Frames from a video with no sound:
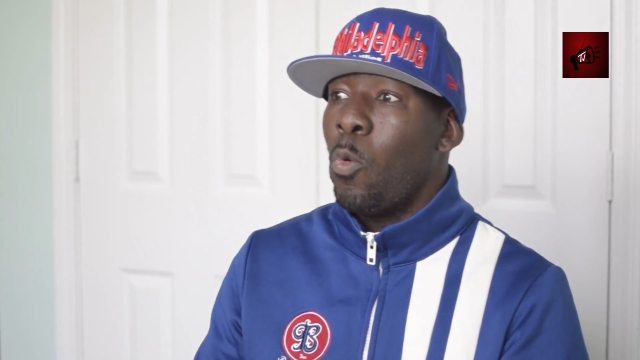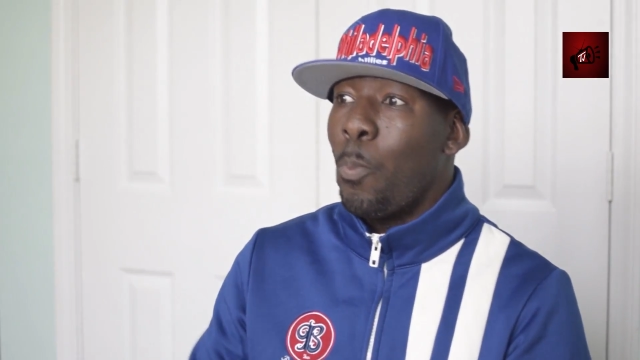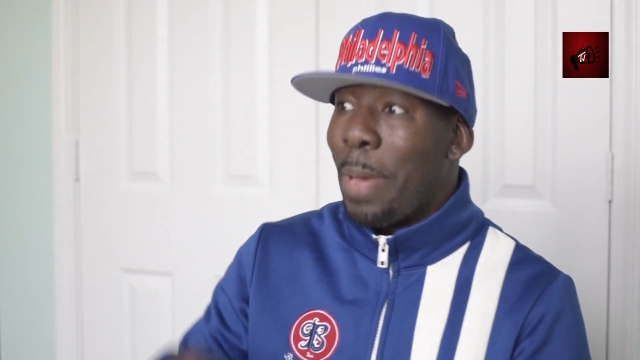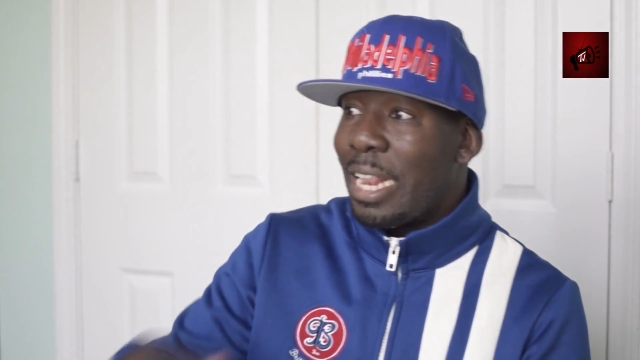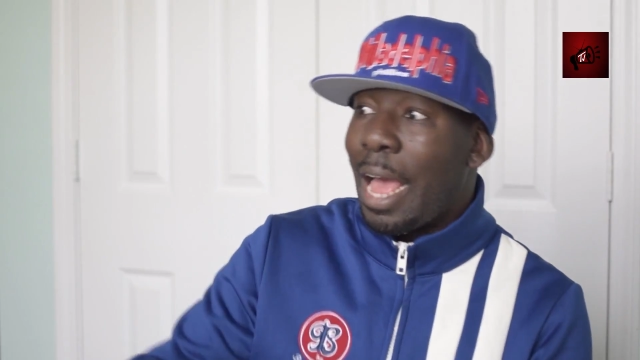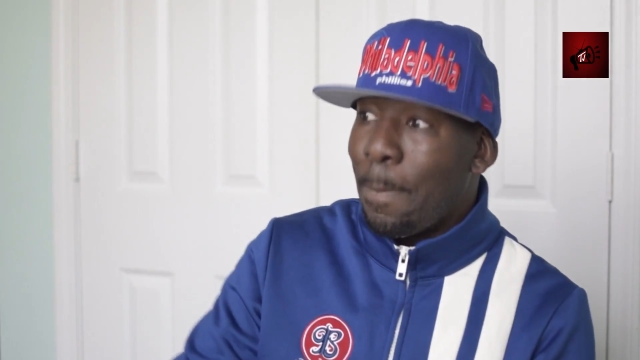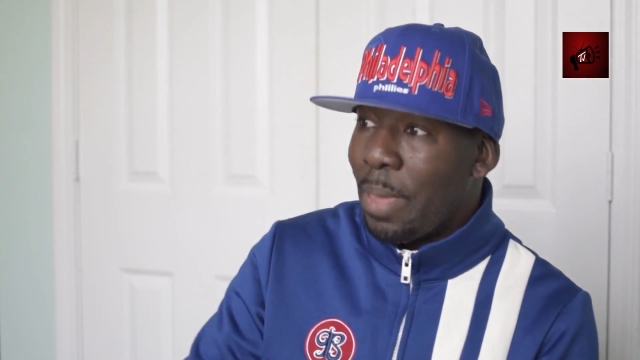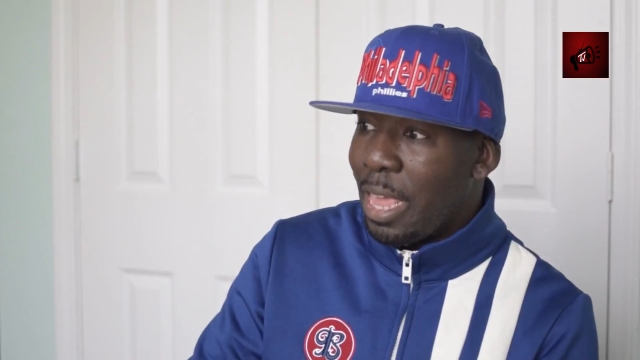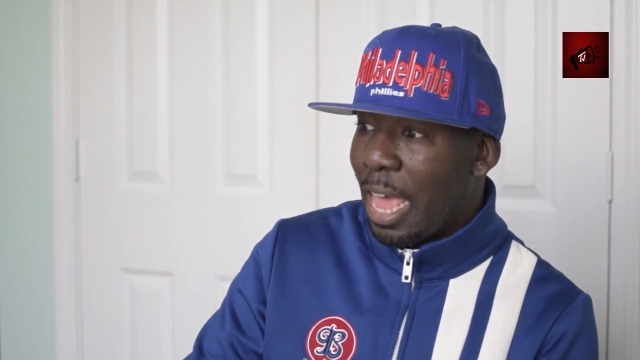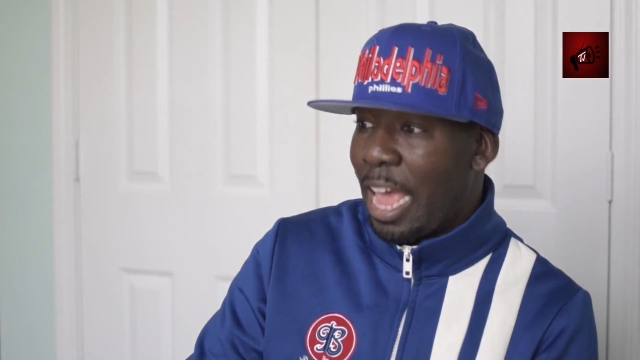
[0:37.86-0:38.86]
may not
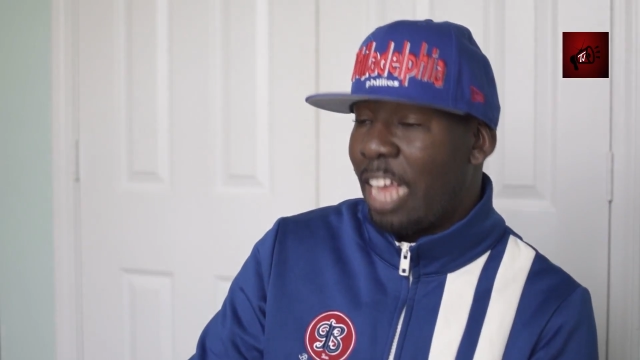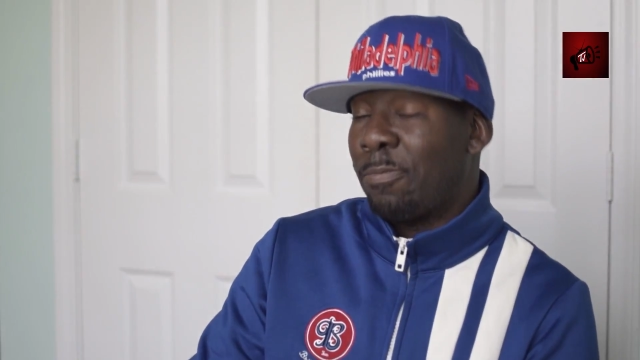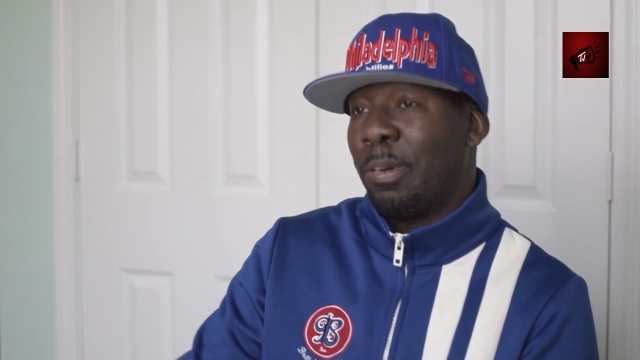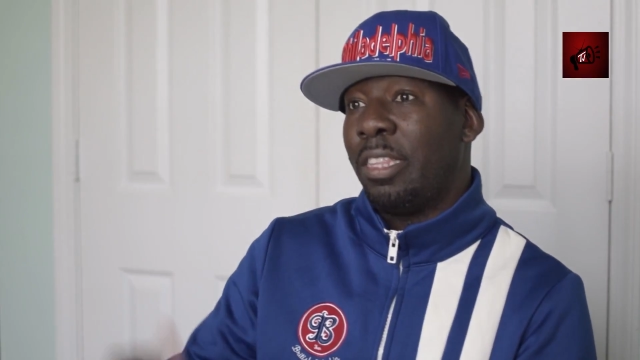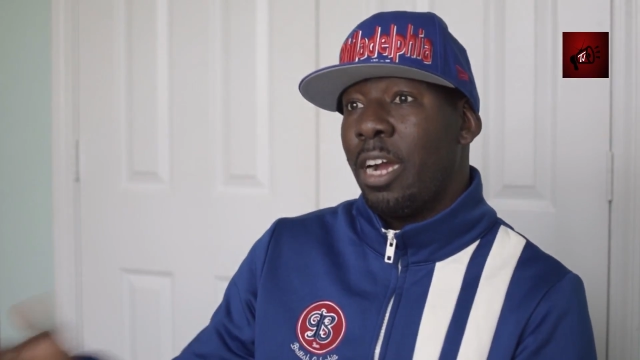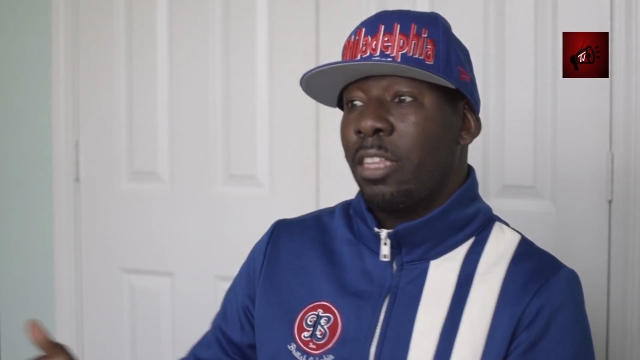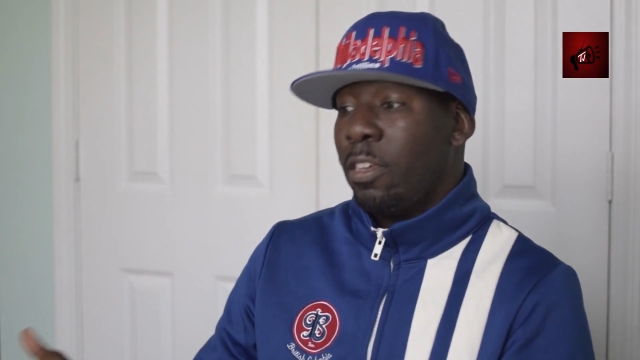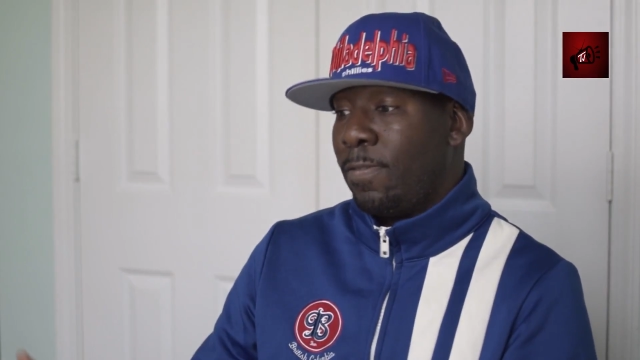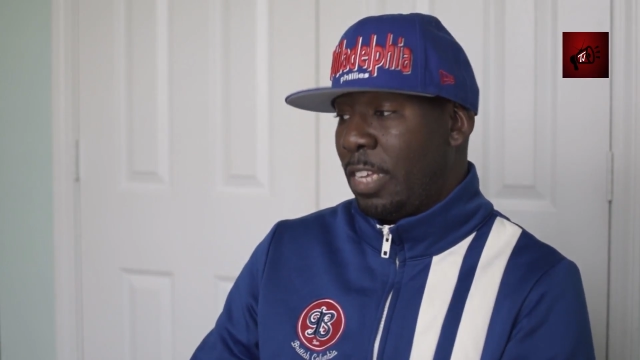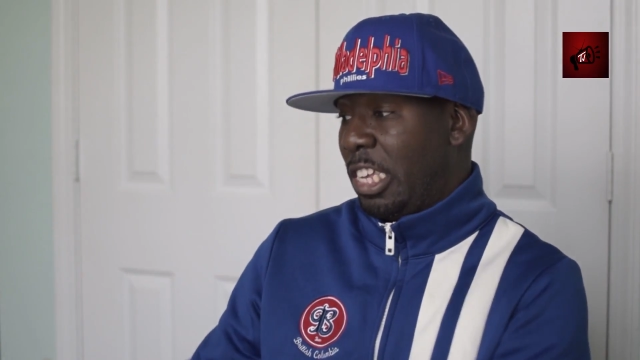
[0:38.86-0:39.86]
be as
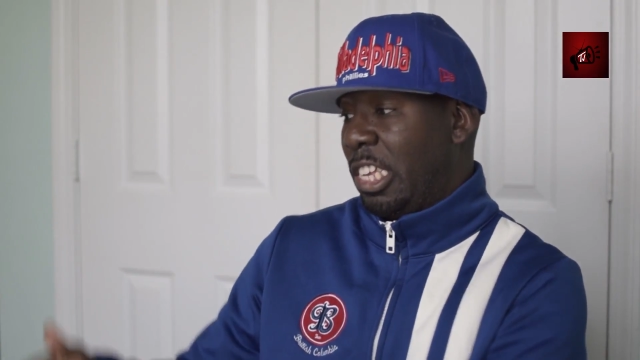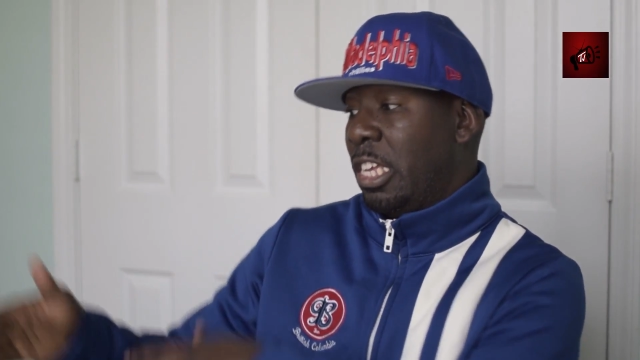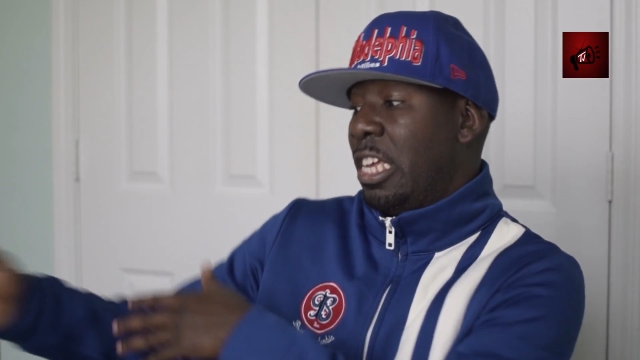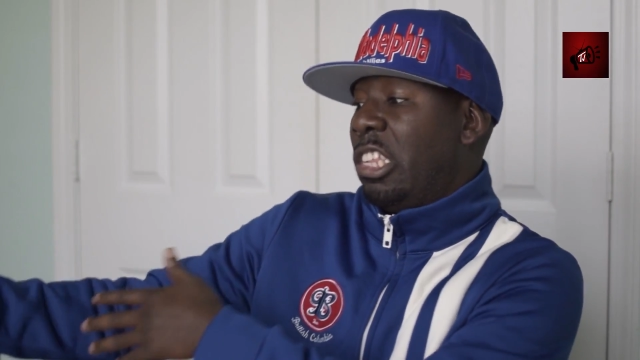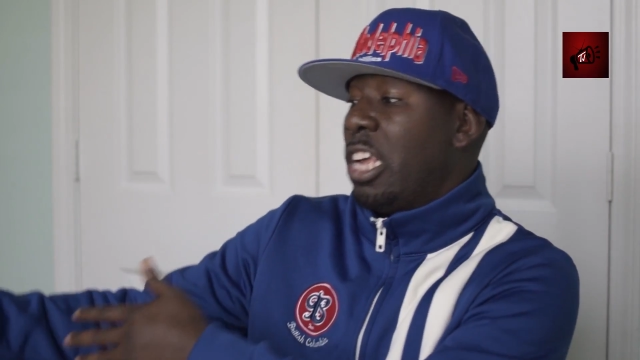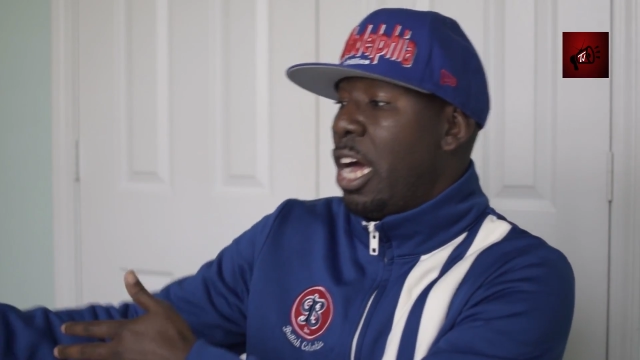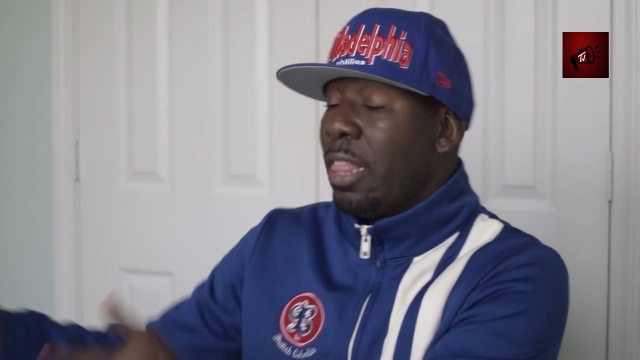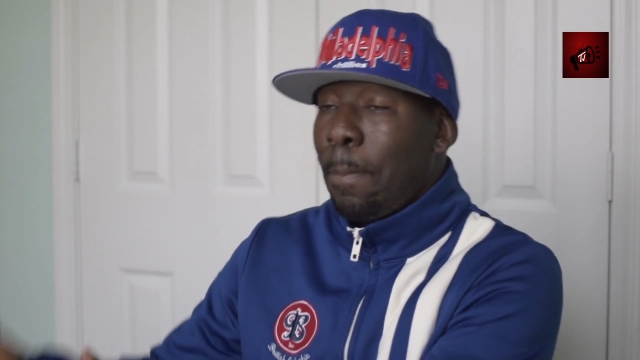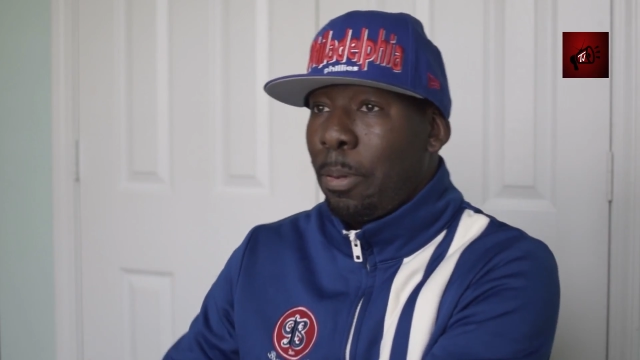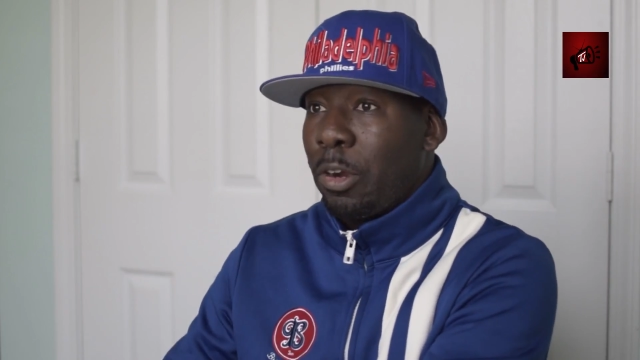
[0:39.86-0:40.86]
productive as the
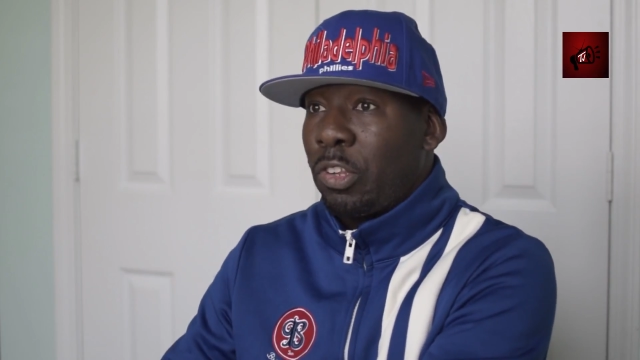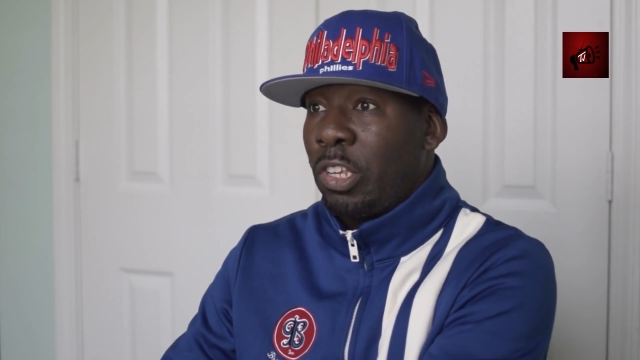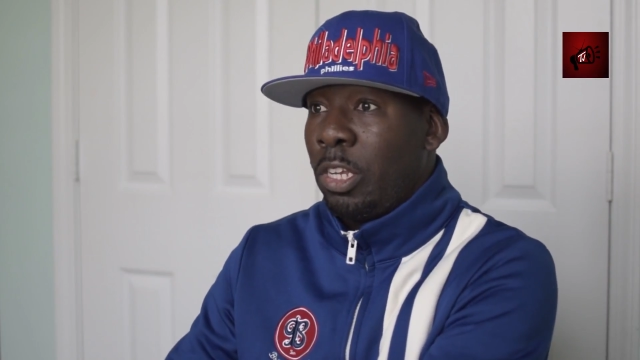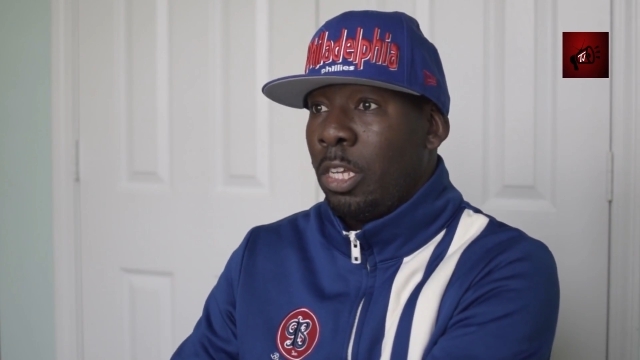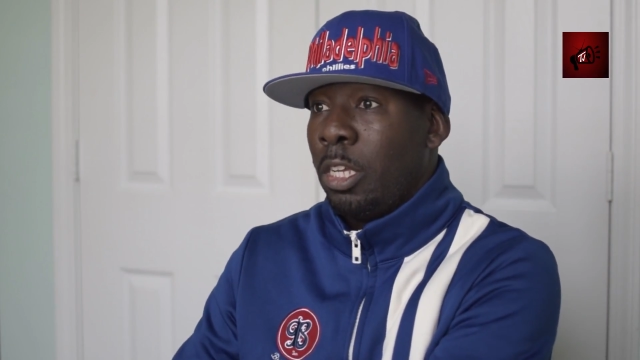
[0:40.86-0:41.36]
other person